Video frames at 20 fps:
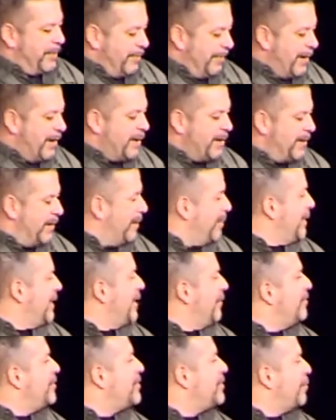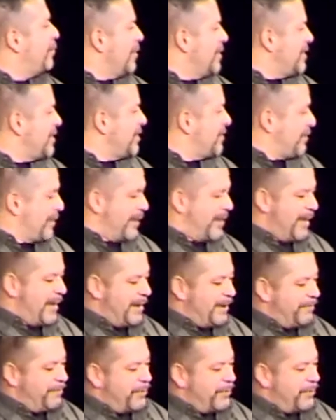Well, let me give you some reasons for that.